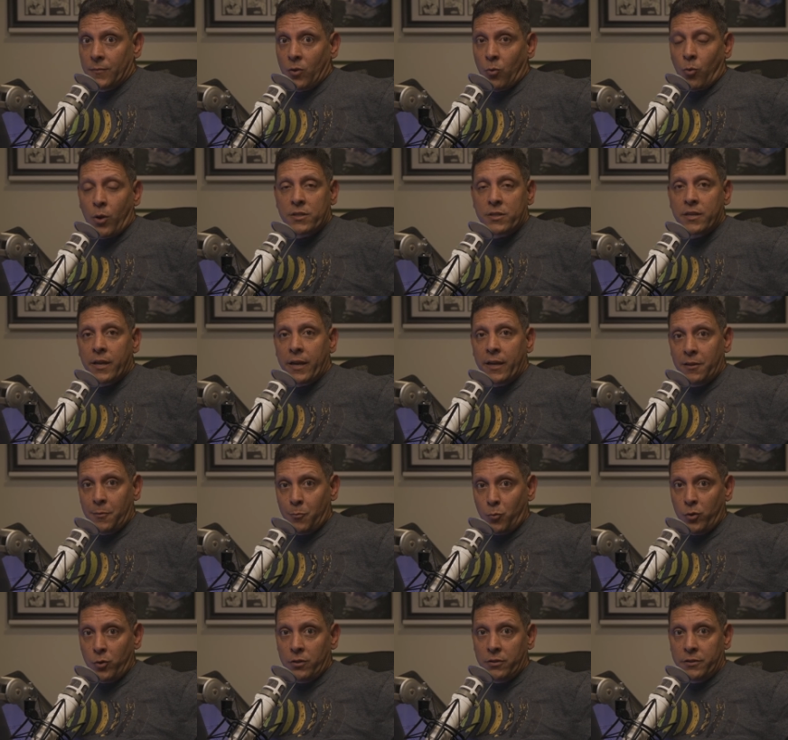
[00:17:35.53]
Watch
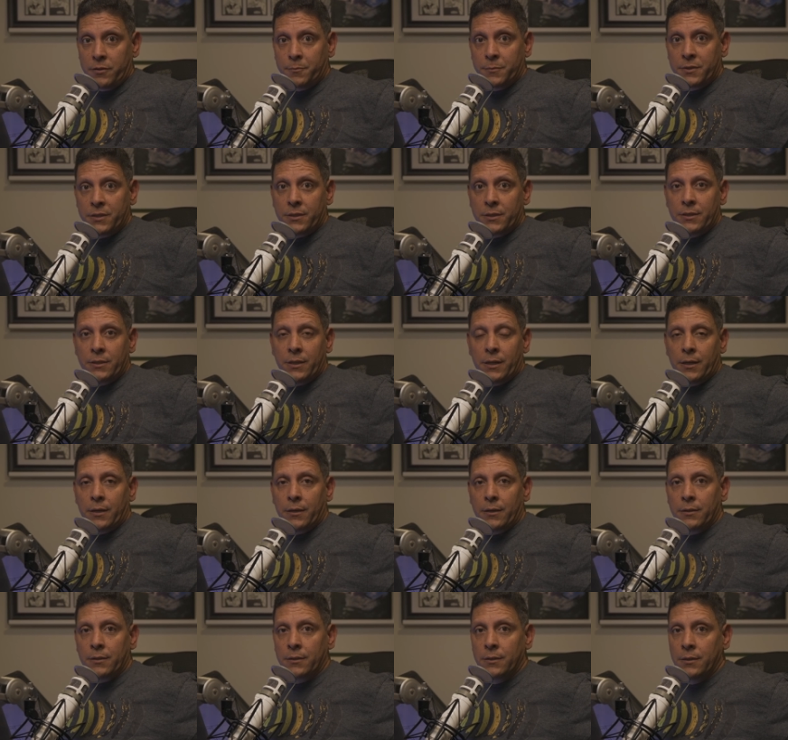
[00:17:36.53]
Caleb Williams and
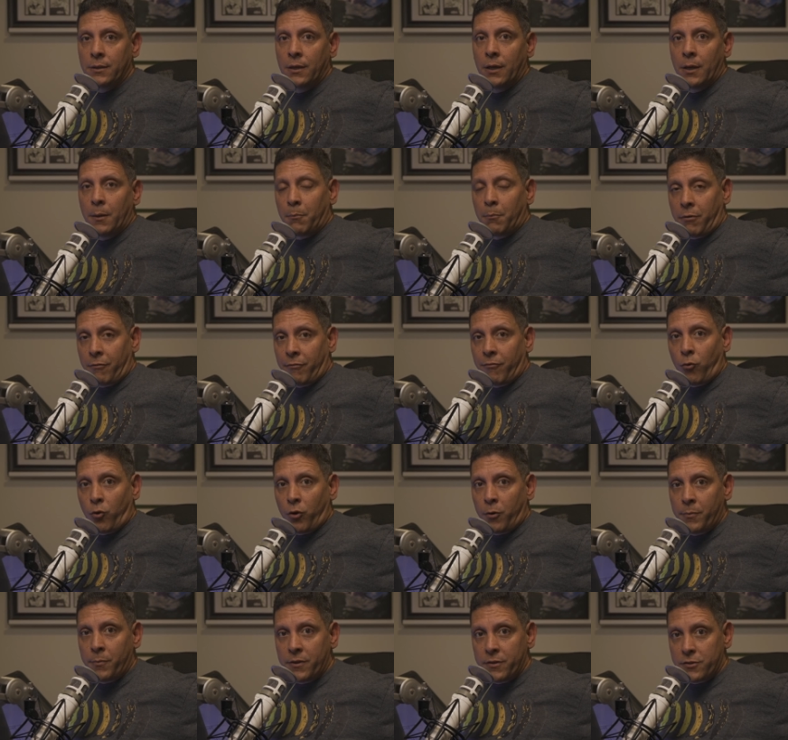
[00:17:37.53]
uh,
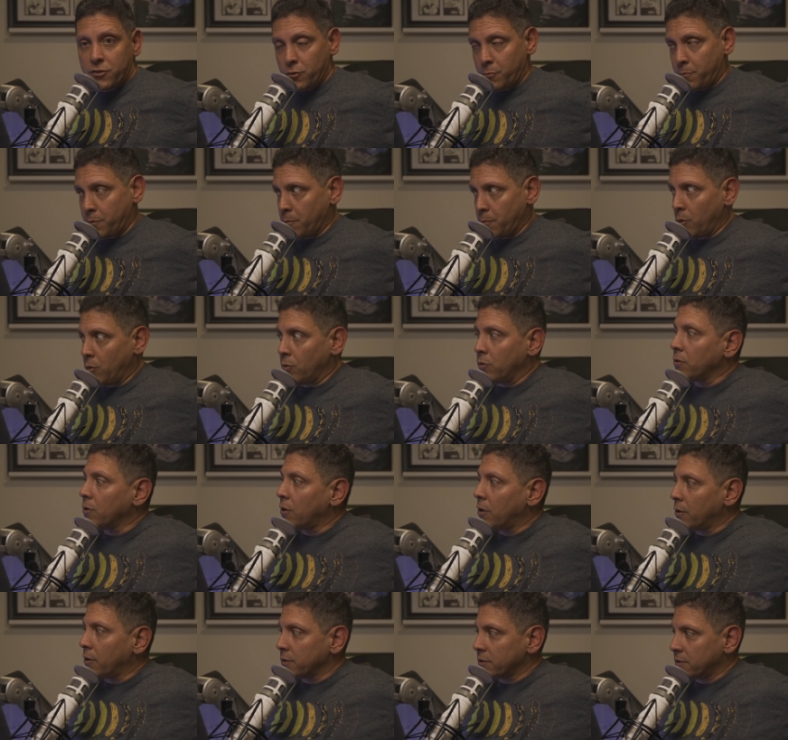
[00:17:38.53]
perform in the Super Bowl
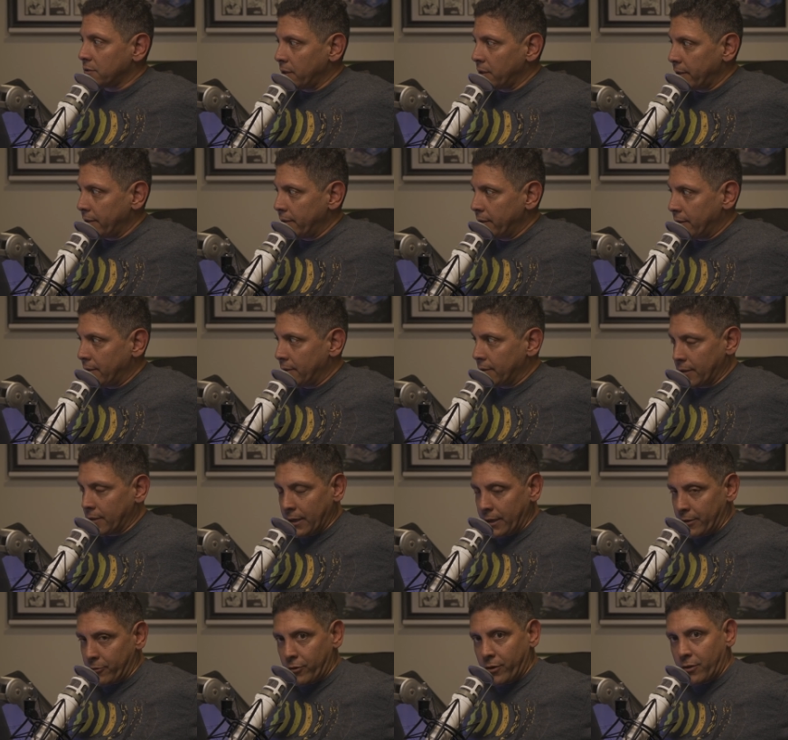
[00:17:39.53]
alongside uh,
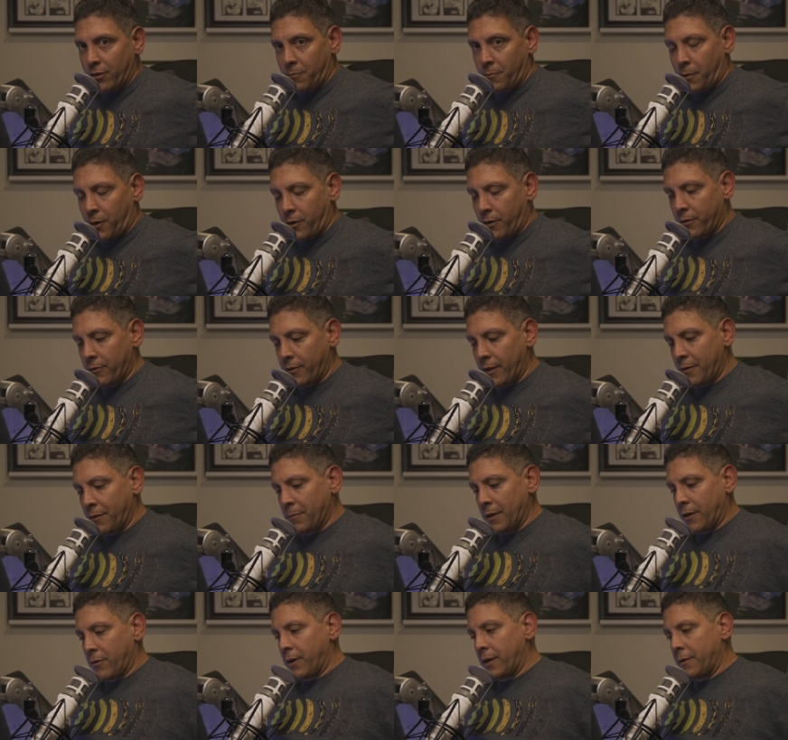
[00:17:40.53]
Kendrick Lamar. That'd
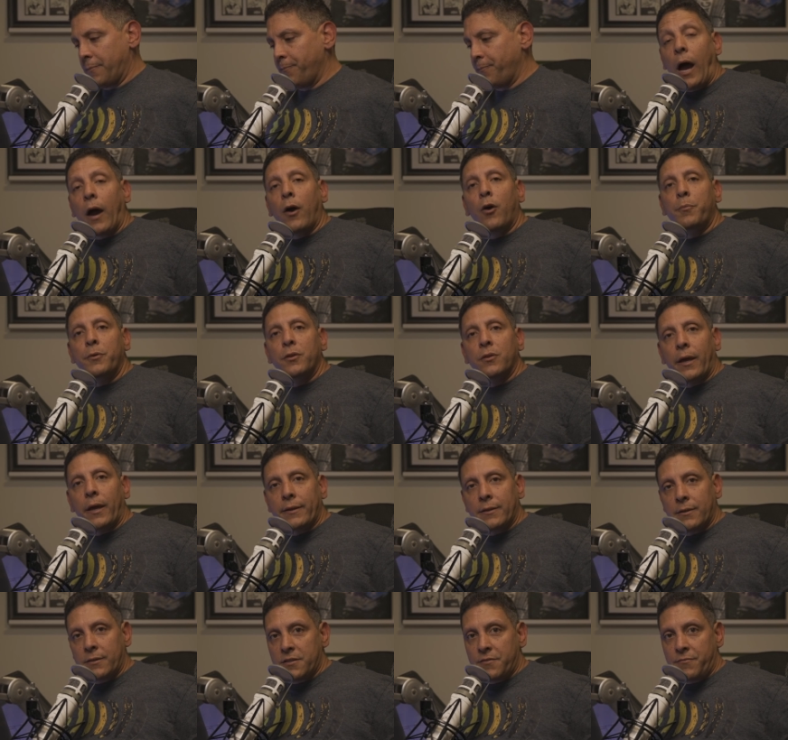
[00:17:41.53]
be great. I hope you
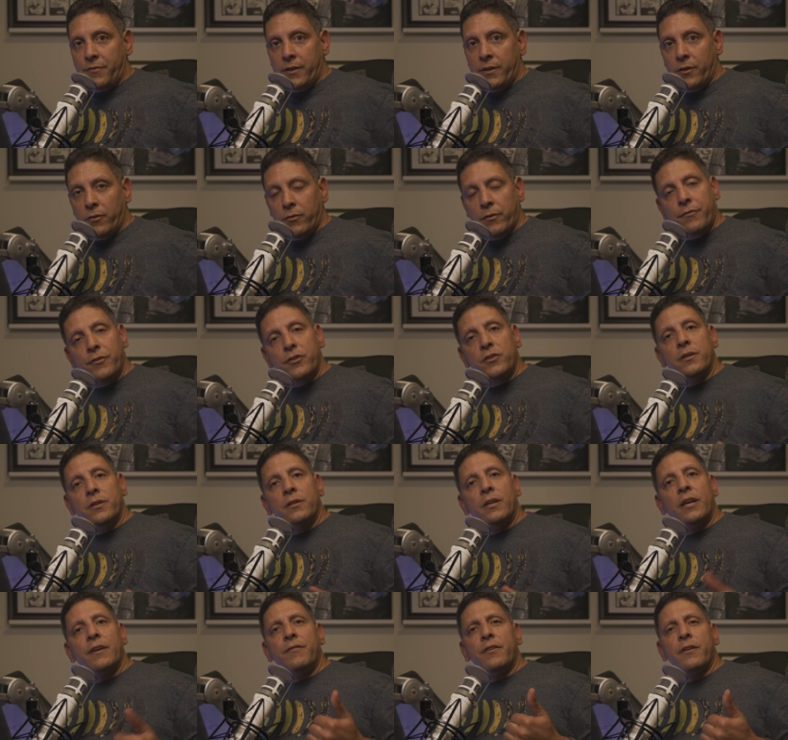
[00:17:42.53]
liked this video. If you
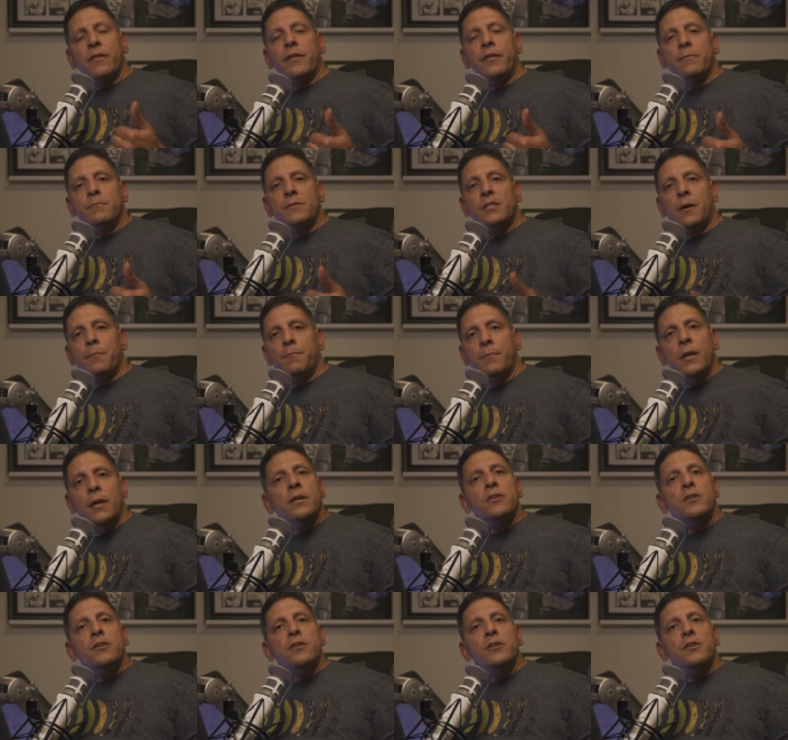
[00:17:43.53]
did, give it a thumbs up,